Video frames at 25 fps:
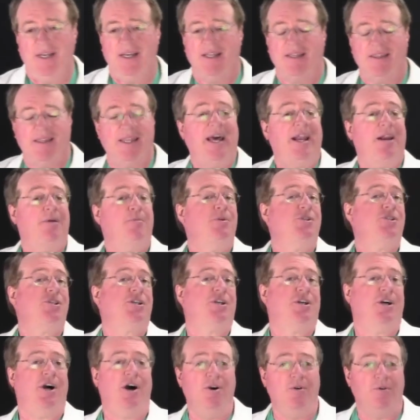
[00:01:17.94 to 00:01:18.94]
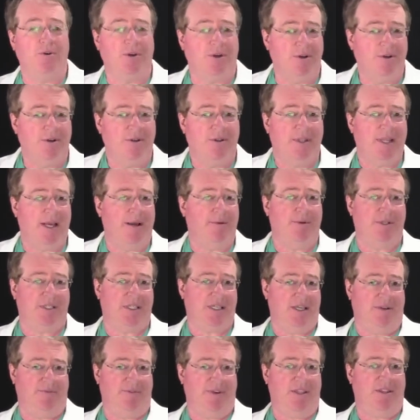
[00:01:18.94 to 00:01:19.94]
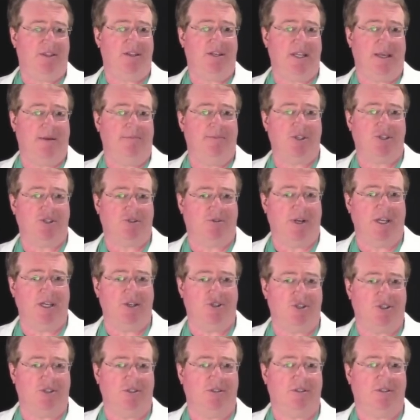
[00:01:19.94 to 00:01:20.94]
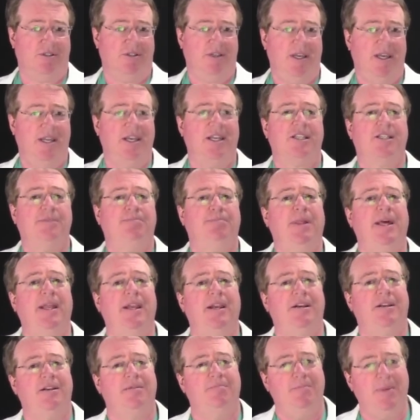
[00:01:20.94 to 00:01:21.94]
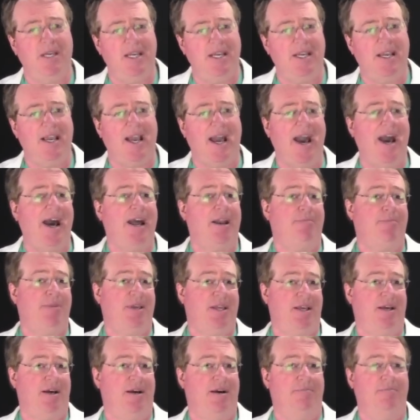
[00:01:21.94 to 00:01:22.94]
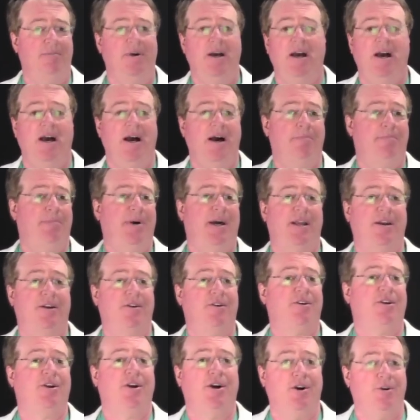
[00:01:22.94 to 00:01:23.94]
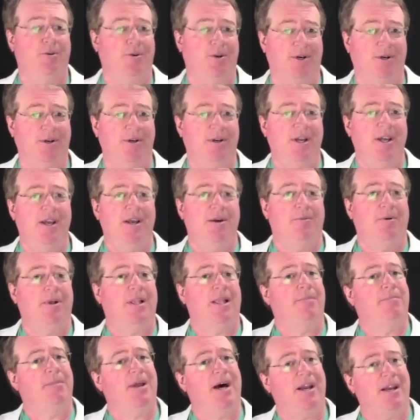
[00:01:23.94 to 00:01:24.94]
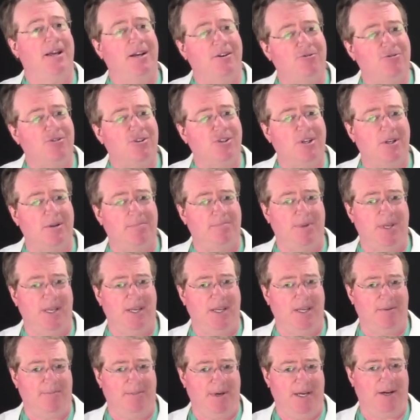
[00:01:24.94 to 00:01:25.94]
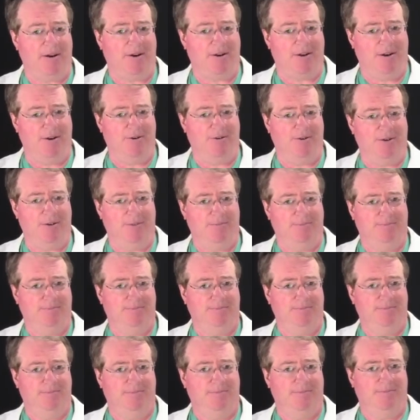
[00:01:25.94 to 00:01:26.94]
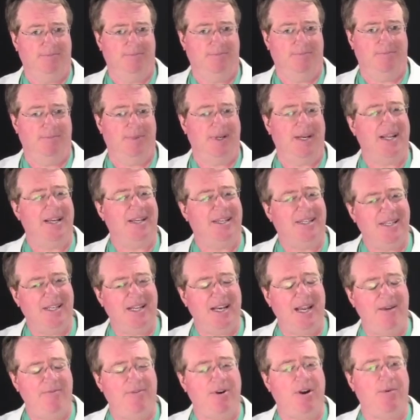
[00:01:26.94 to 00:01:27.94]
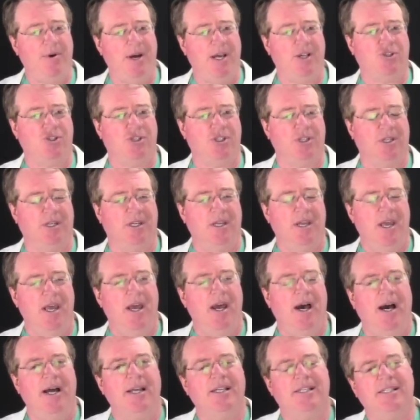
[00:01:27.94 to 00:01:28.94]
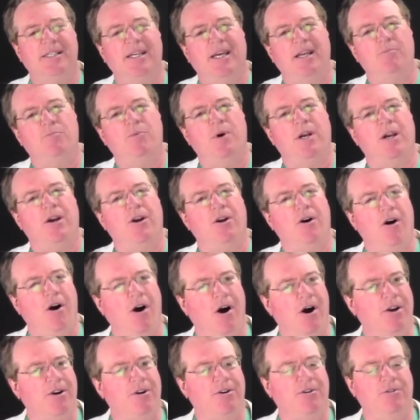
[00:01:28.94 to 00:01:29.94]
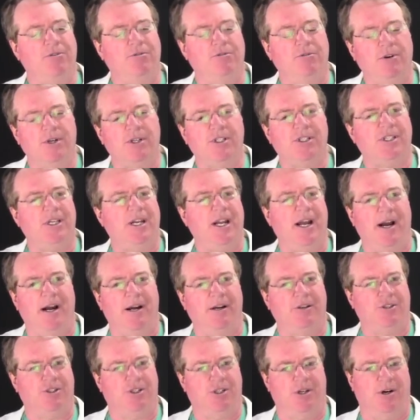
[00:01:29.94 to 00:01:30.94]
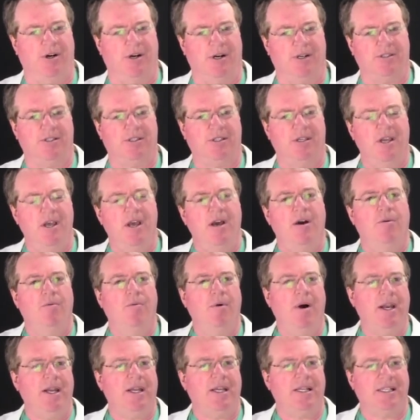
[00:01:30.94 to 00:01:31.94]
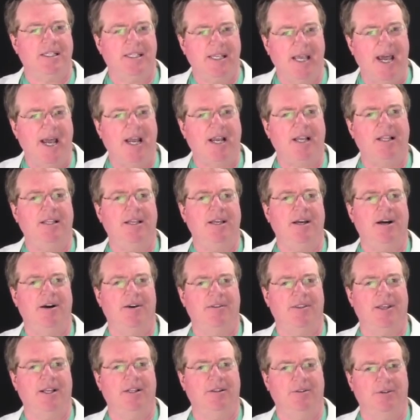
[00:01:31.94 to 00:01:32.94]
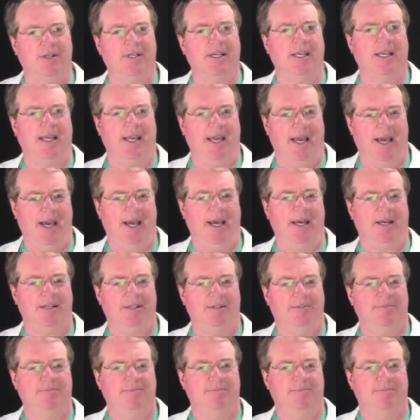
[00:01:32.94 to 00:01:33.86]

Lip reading: that it was a coder that was giving the demonstrations and explaining to me how to become a better coder. Well, I'm not interested in being a better coder. But I did have a question. I said, when an auditor looks at our charts, what exactly are they looking at?